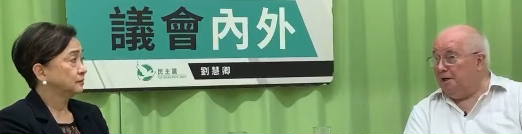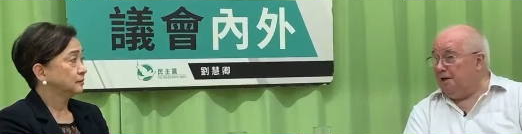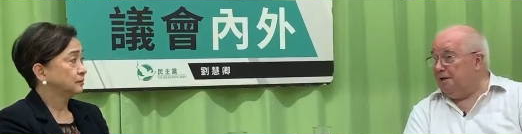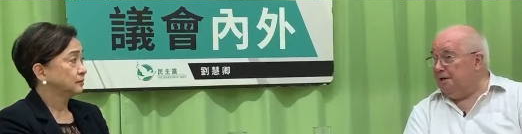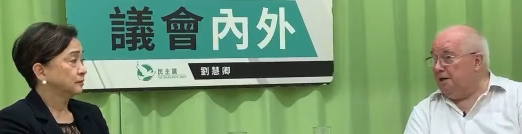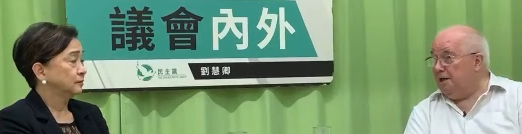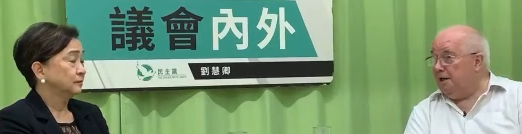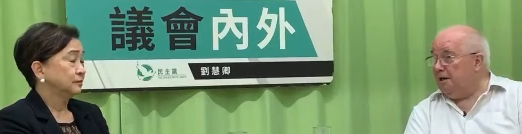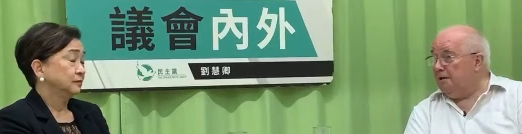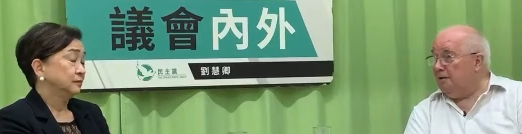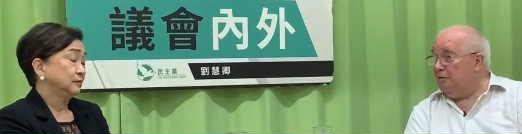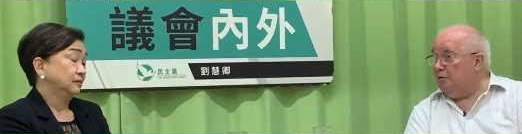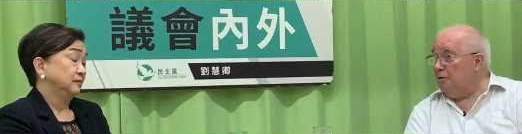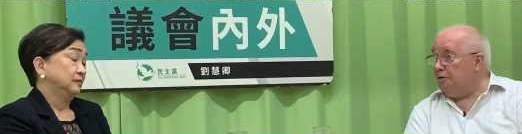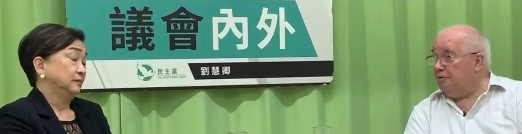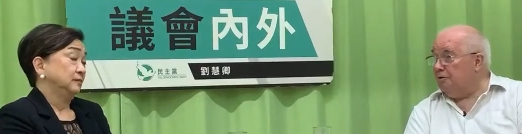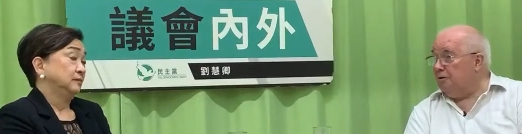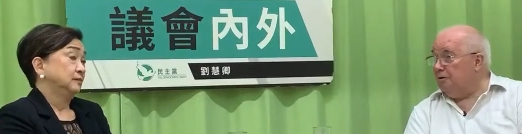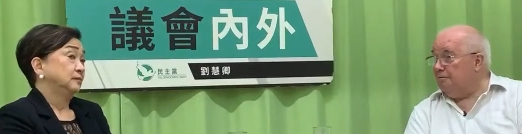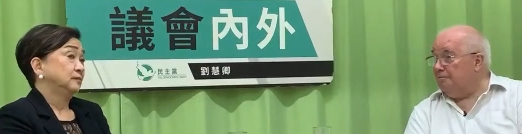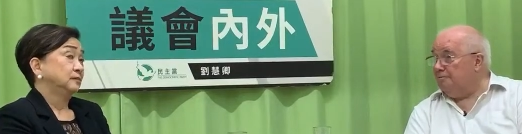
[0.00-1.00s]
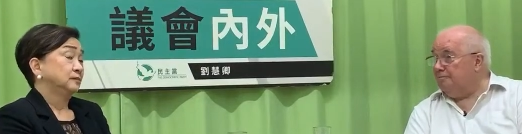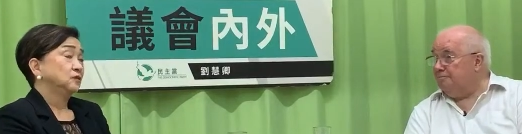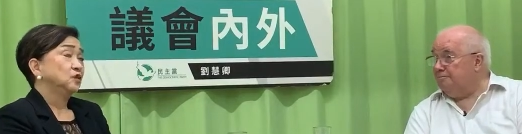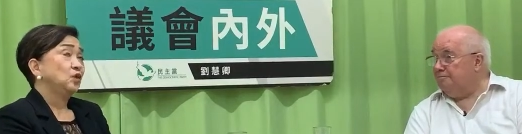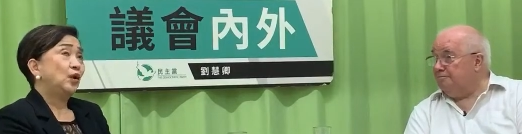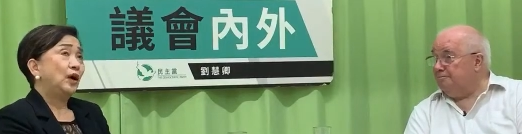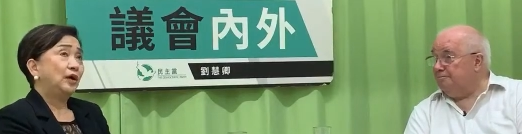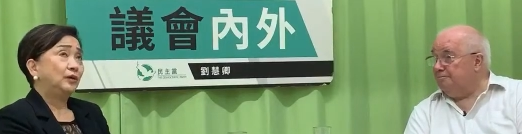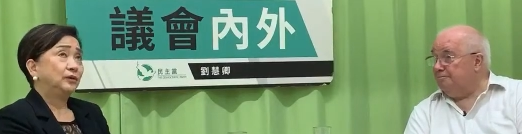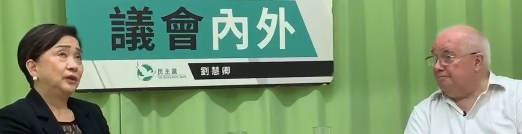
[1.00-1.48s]
Speaker 1: in their quadrant.
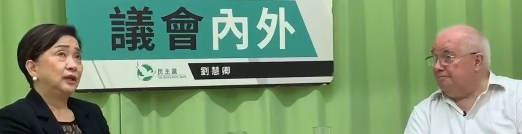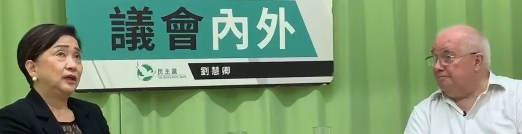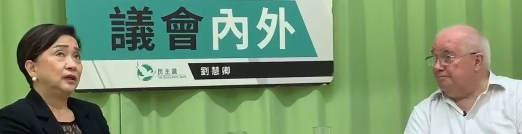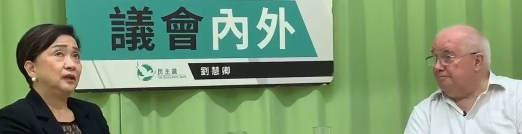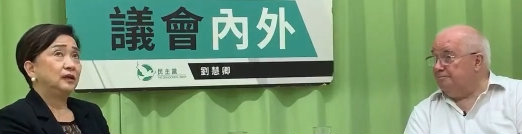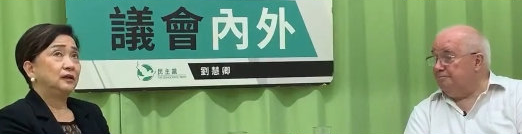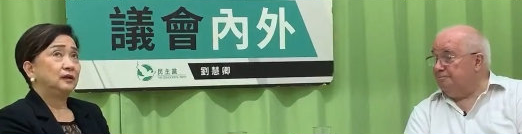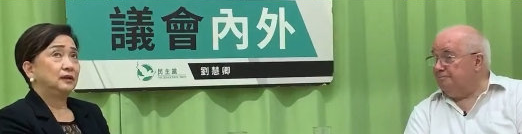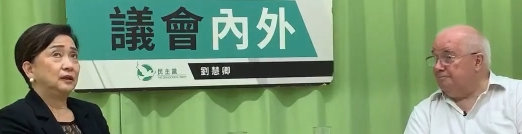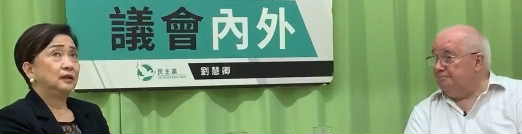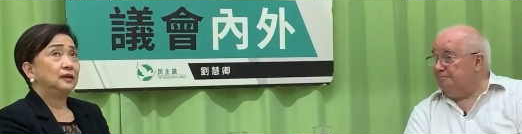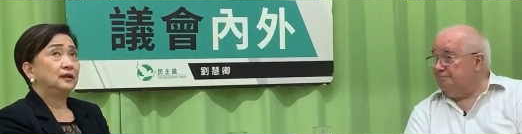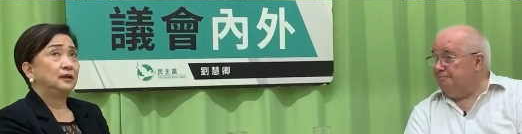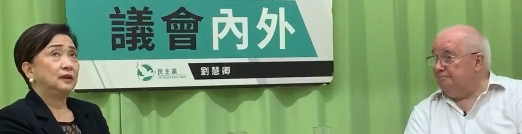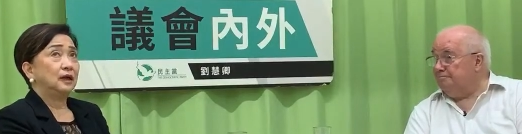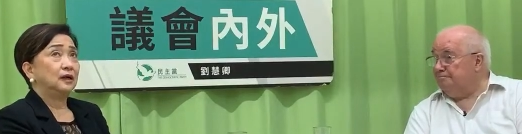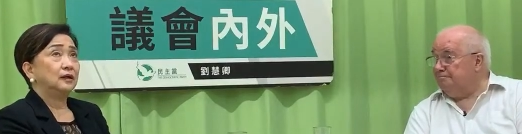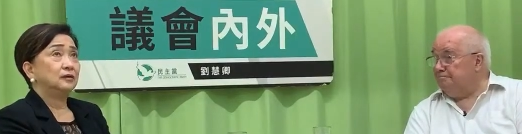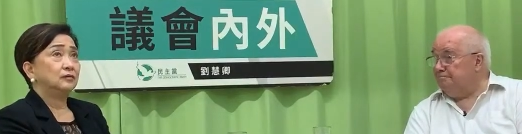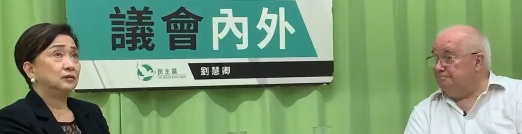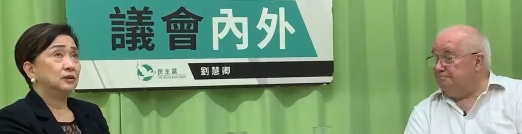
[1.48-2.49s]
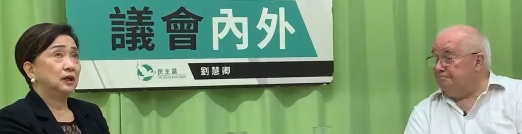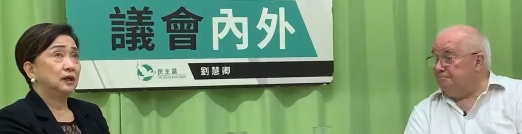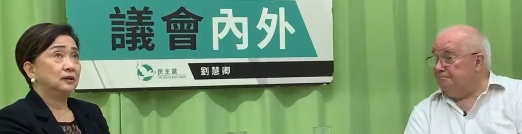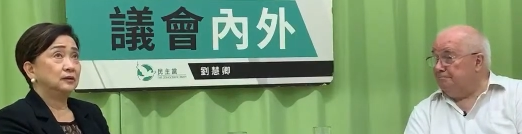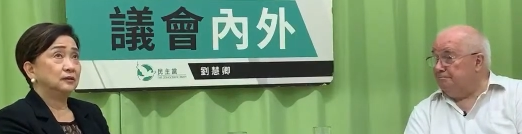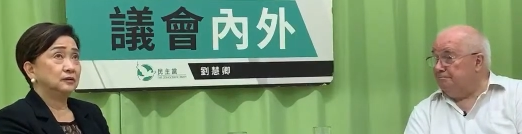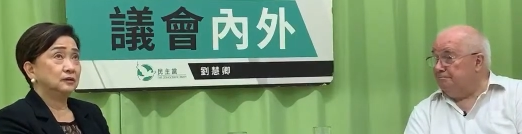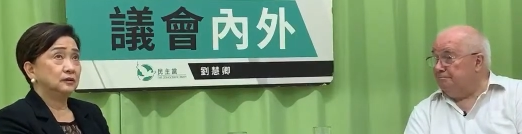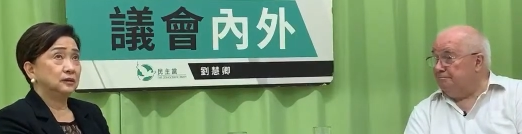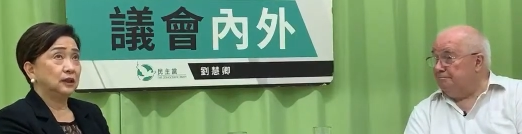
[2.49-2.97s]
Speaker 2: Well, they, they,
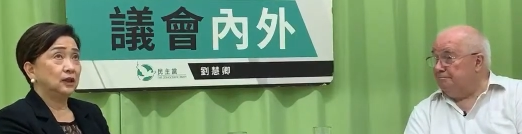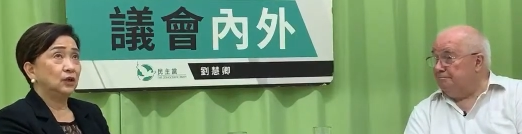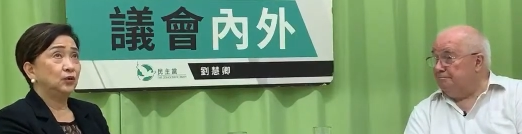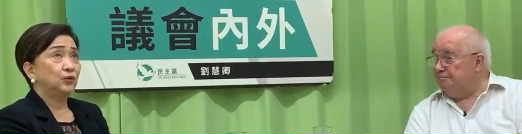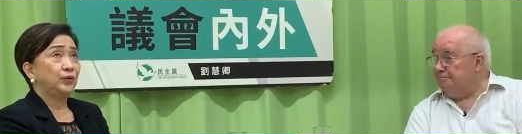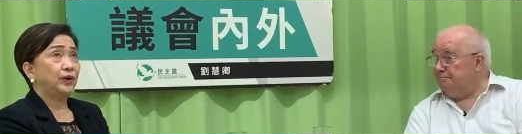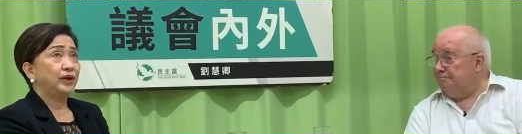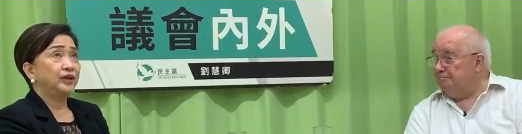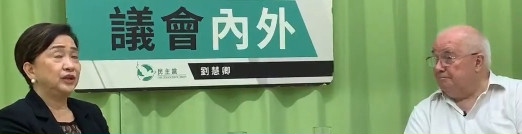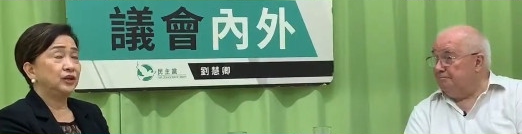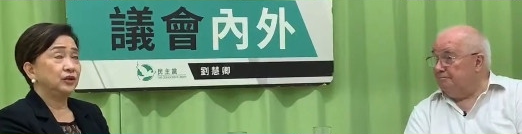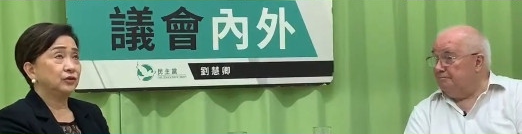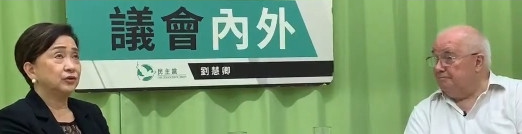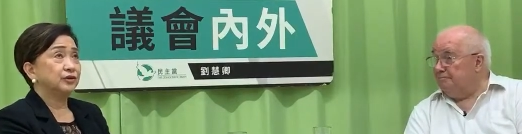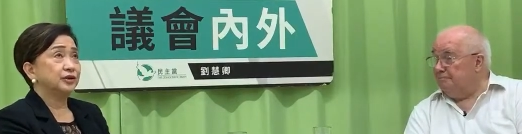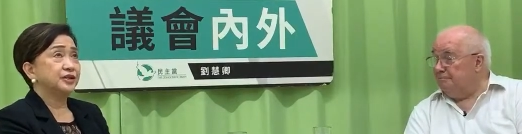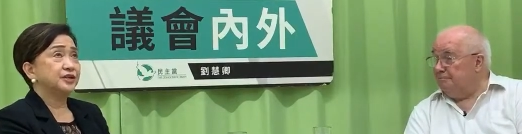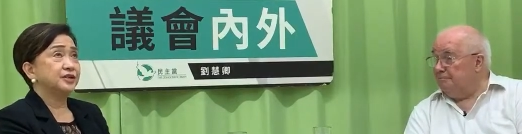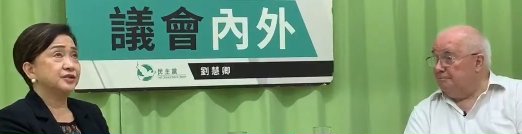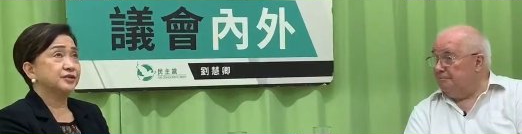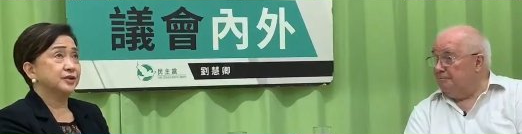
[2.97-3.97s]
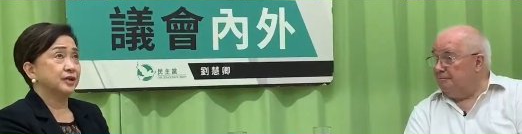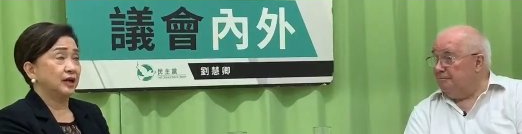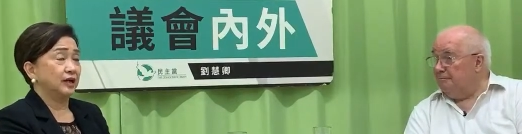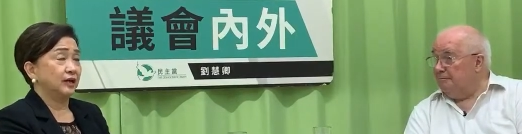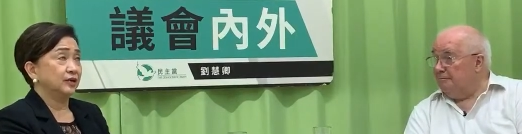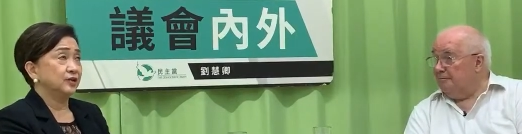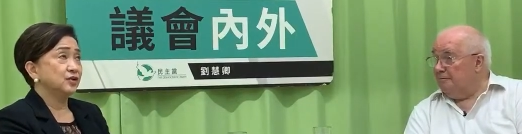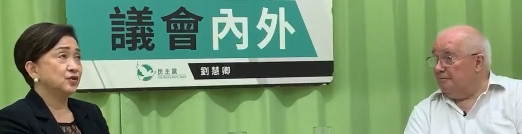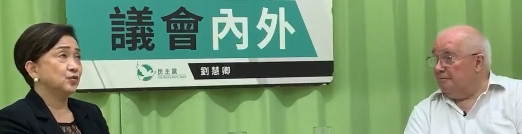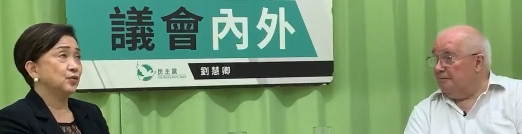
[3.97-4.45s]
uh, they already
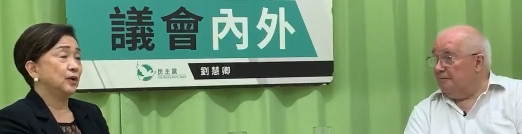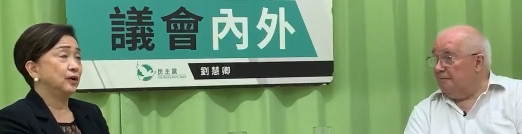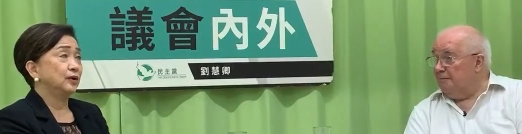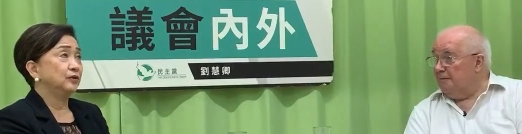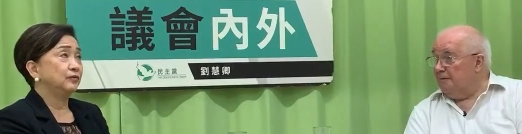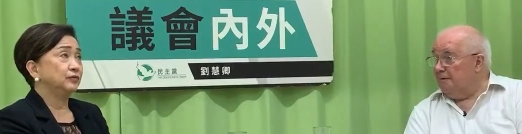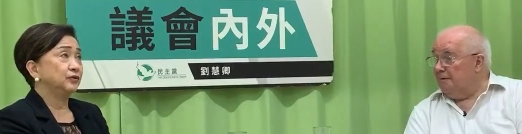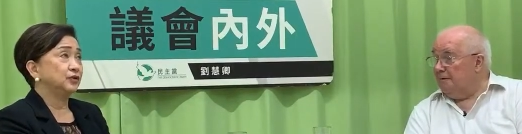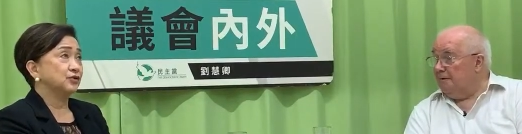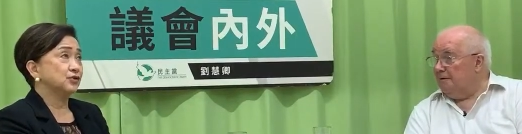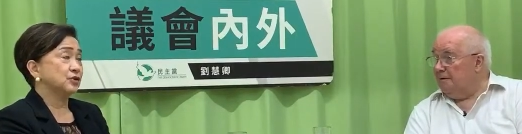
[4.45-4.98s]
criticized one of the